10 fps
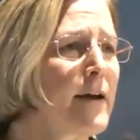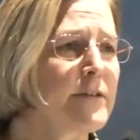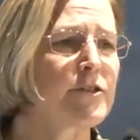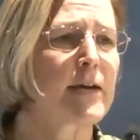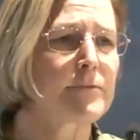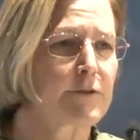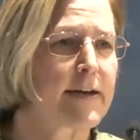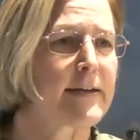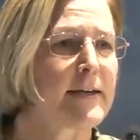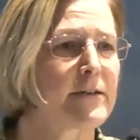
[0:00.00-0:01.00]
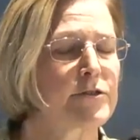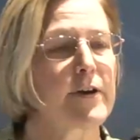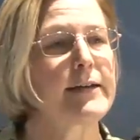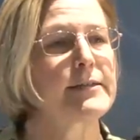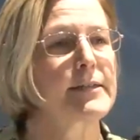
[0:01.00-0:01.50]
on-the-job training or
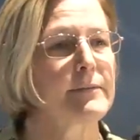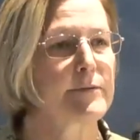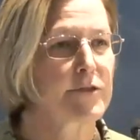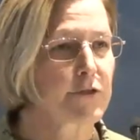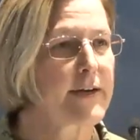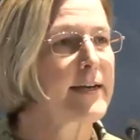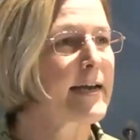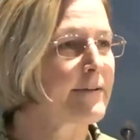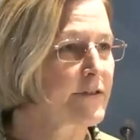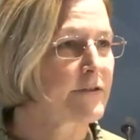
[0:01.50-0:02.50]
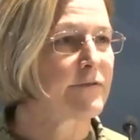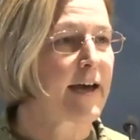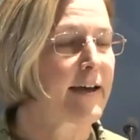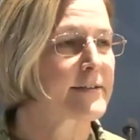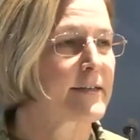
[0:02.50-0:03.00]
trying to send them the training after the
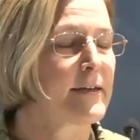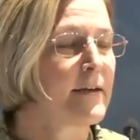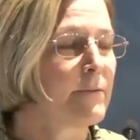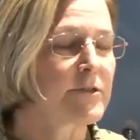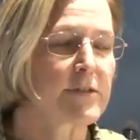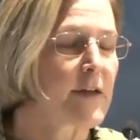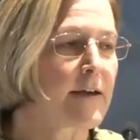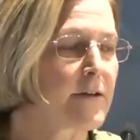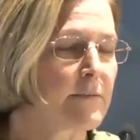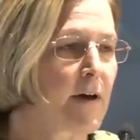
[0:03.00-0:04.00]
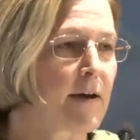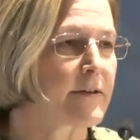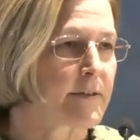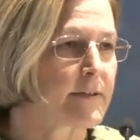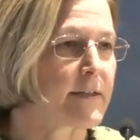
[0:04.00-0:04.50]
fact, which is not a good
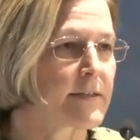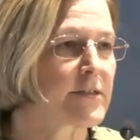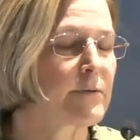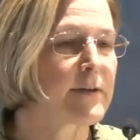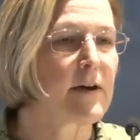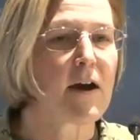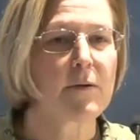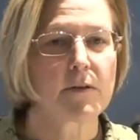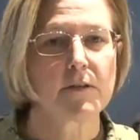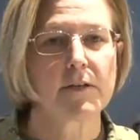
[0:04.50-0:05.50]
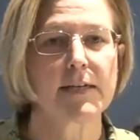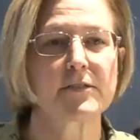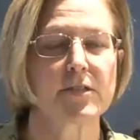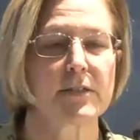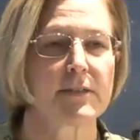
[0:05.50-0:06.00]
model. And so we are
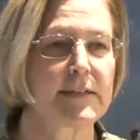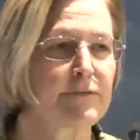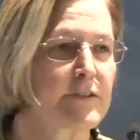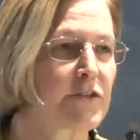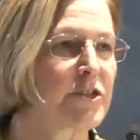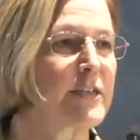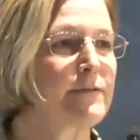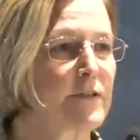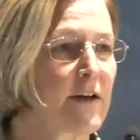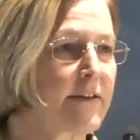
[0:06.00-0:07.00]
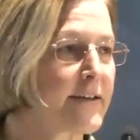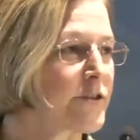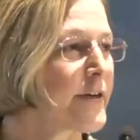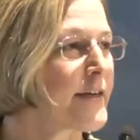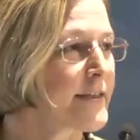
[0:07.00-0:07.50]
looking to lift and shift all that
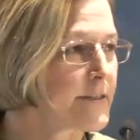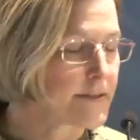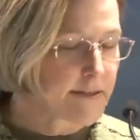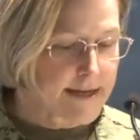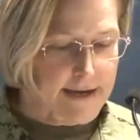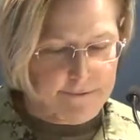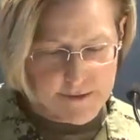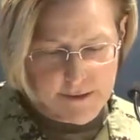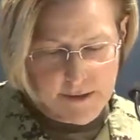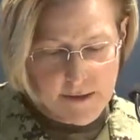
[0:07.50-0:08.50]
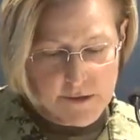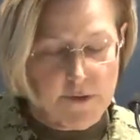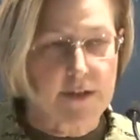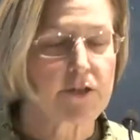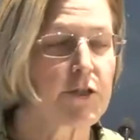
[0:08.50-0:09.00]
training to the left
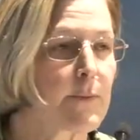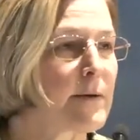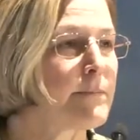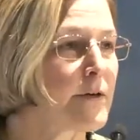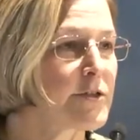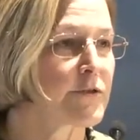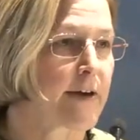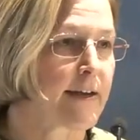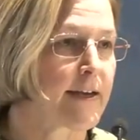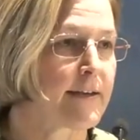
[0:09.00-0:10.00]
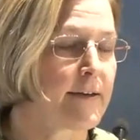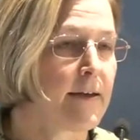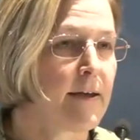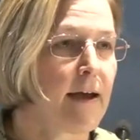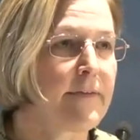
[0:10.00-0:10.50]
so they show up most ready
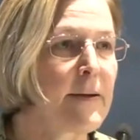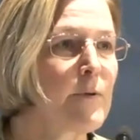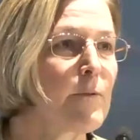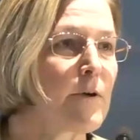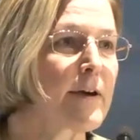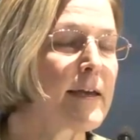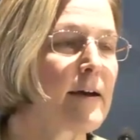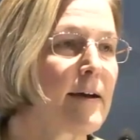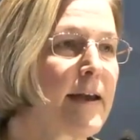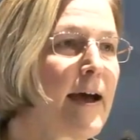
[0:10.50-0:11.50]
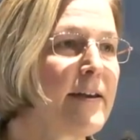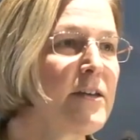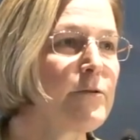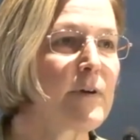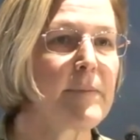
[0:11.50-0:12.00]
and then we're working on how do
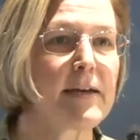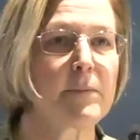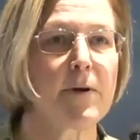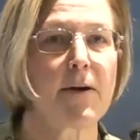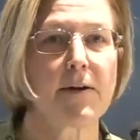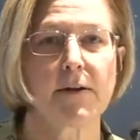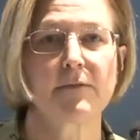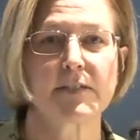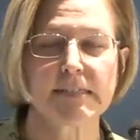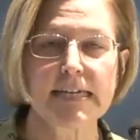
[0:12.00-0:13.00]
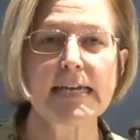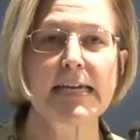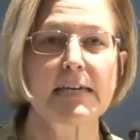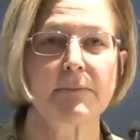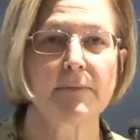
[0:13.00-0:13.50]
you remain a part of a
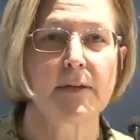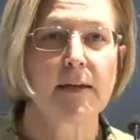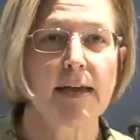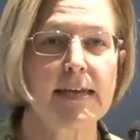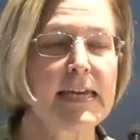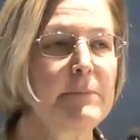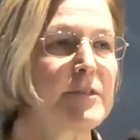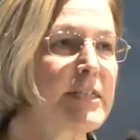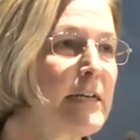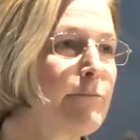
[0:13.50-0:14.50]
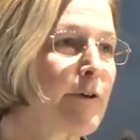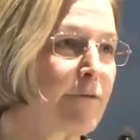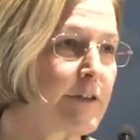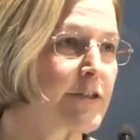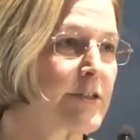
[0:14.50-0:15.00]
team and keep team
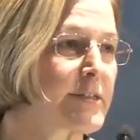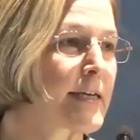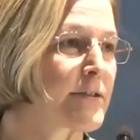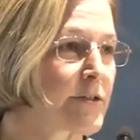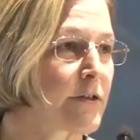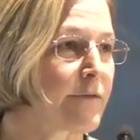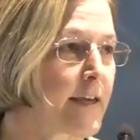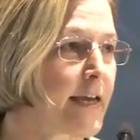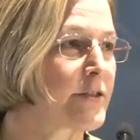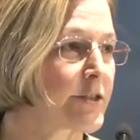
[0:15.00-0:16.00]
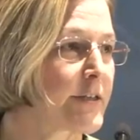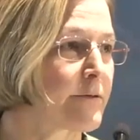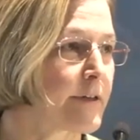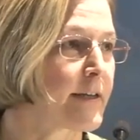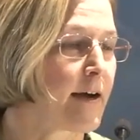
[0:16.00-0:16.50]
proficiency and certification at a
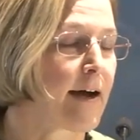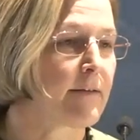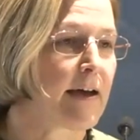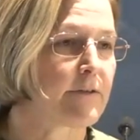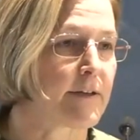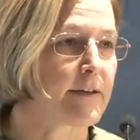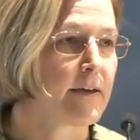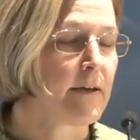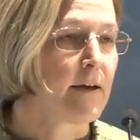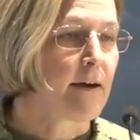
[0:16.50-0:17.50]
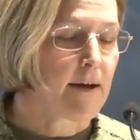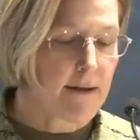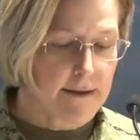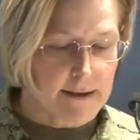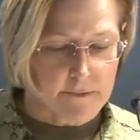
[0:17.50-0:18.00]
really high level.
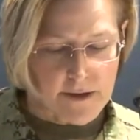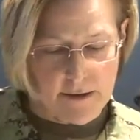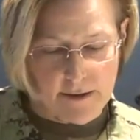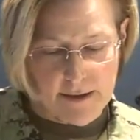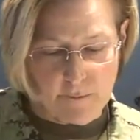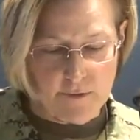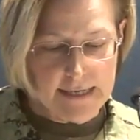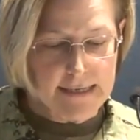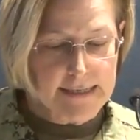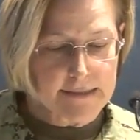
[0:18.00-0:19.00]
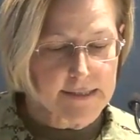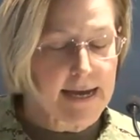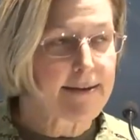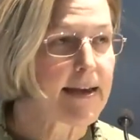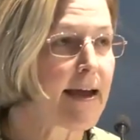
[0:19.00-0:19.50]
Uh, and, uh, and we're leaning into
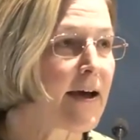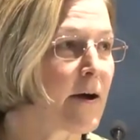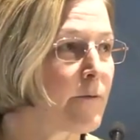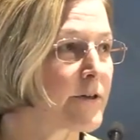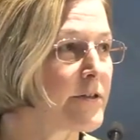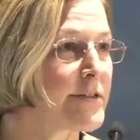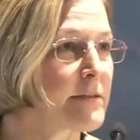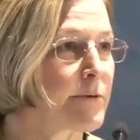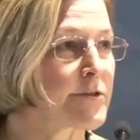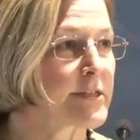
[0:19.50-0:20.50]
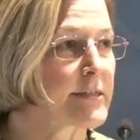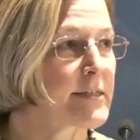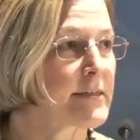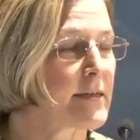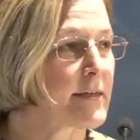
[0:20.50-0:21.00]
that now. We're using
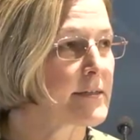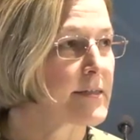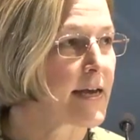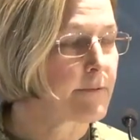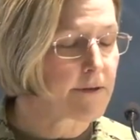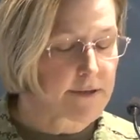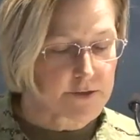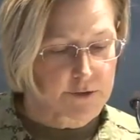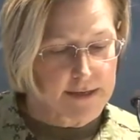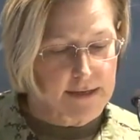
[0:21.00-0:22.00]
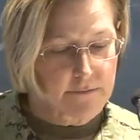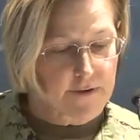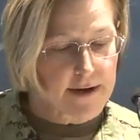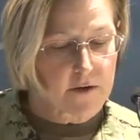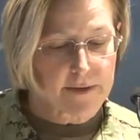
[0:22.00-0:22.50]
persistent uh, cyber uh, training
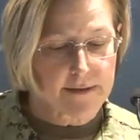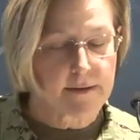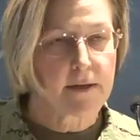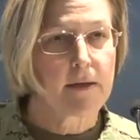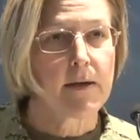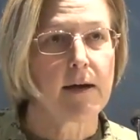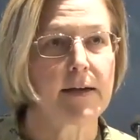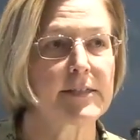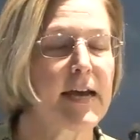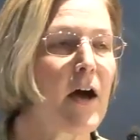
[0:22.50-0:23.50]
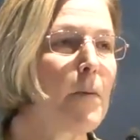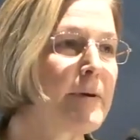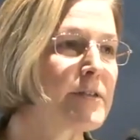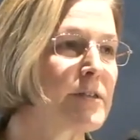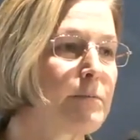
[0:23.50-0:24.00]
environment uh, to help
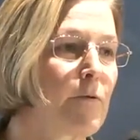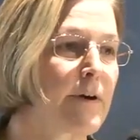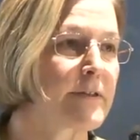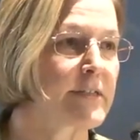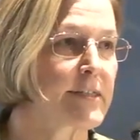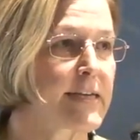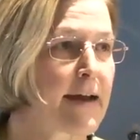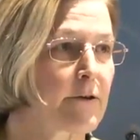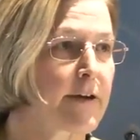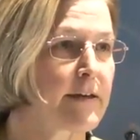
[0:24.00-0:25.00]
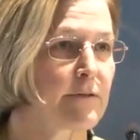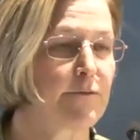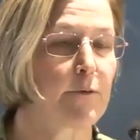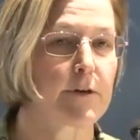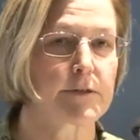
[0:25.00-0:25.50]
us support the disaggregated
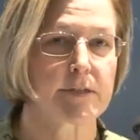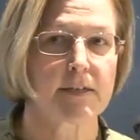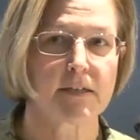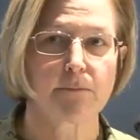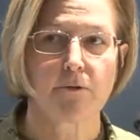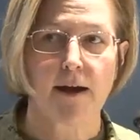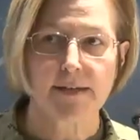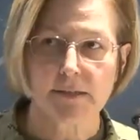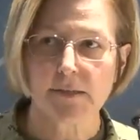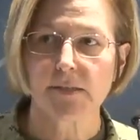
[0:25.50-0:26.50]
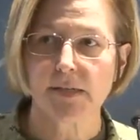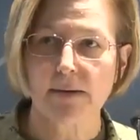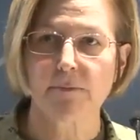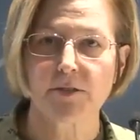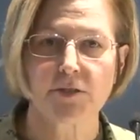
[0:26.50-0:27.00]
force that comprises the
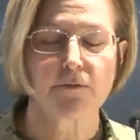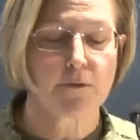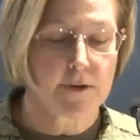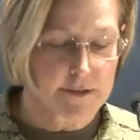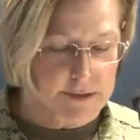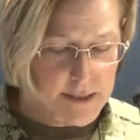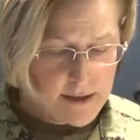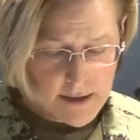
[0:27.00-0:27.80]
cyber mission force.